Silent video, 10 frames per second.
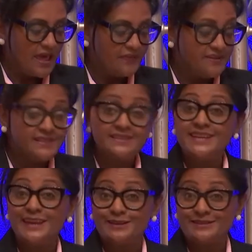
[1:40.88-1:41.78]
This
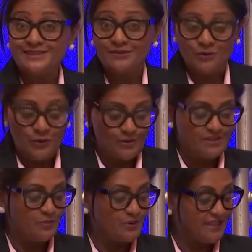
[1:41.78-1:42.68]
entails, of course,
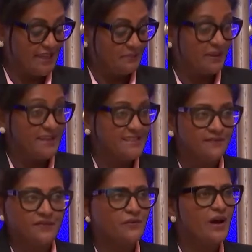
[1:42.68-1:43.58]
putting in place a
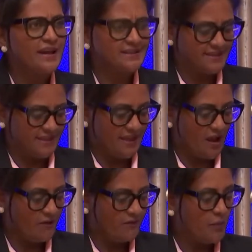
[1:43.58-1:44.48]
variety
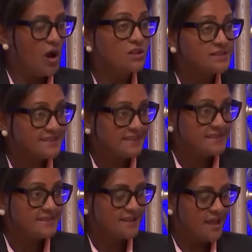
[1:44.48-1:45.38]
of
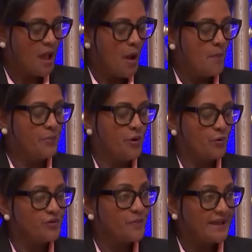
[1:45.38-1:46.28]
policies,
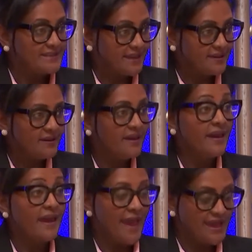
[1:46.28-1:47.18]
programmatic,
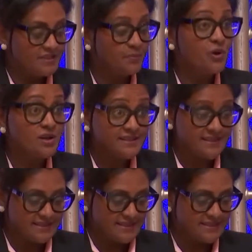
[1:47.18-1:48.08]
and
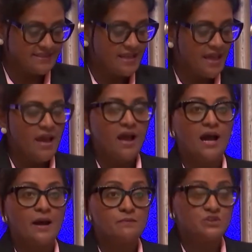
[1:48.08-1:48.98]
processes
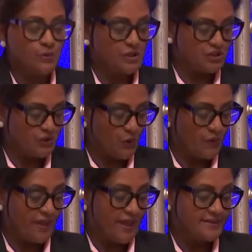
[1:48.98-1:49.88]
to ensure
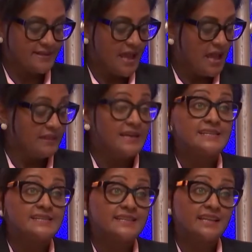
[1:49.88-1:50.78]
that
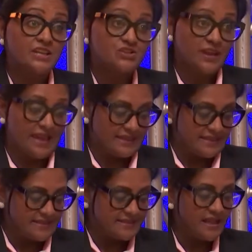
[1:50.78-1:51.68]
learners and
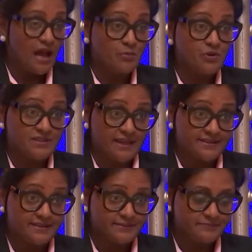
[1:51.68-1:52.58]
educators are
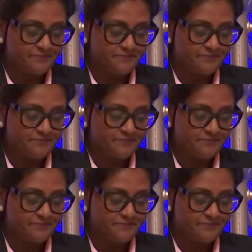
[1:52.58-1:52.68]
protected.